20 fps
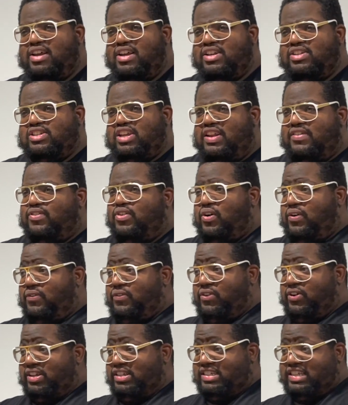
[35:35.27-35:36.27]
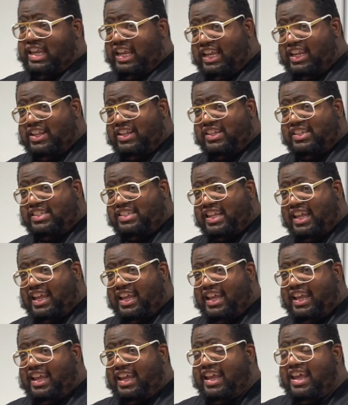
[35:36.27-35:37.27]
So they've got first aiders
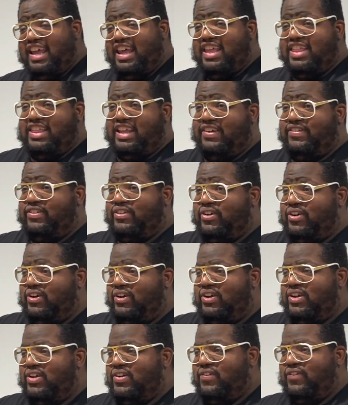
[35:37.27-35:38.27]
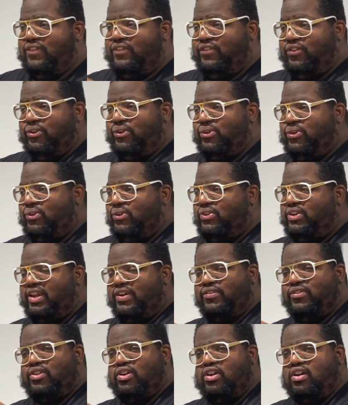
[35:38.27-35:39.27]
there, they've got food,
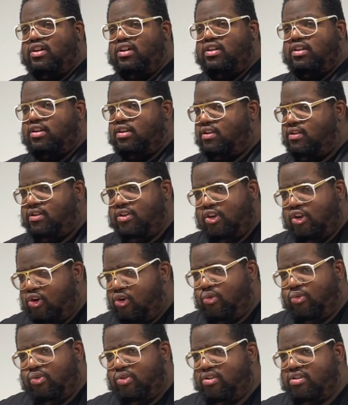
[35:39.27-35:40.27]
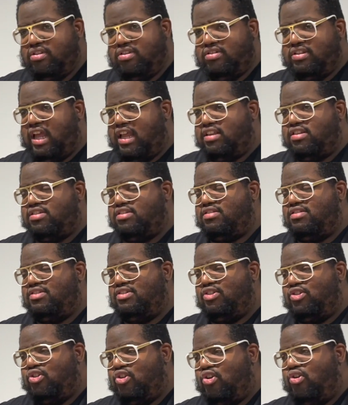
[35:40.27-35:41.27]
they've got... No, that's
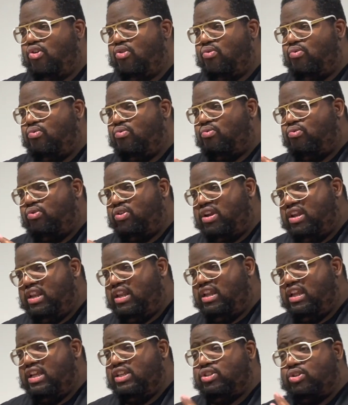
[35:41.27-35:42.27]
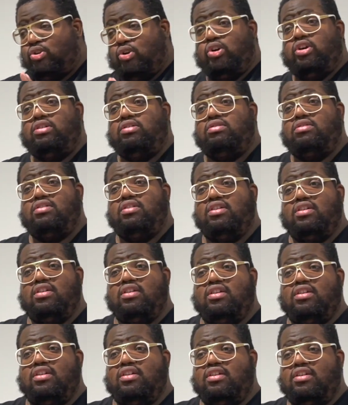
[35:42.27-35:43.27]
not really... It's good,
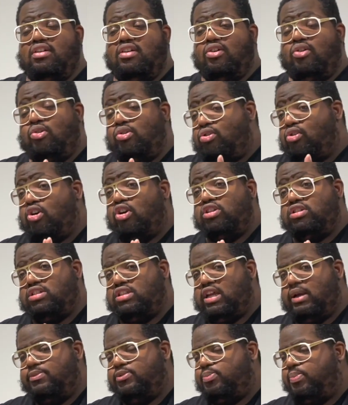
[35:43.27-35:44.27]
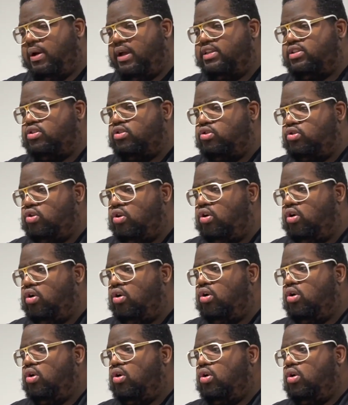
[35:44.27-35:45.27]
good concept, but it's
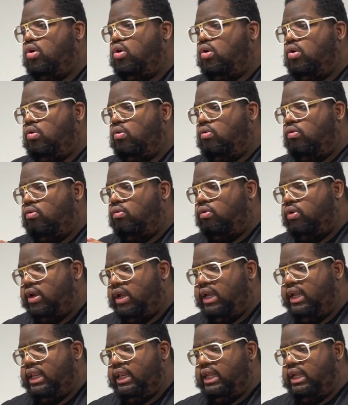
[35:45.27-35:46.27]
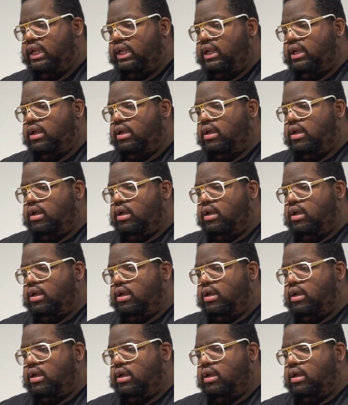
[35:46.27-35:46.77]
not really...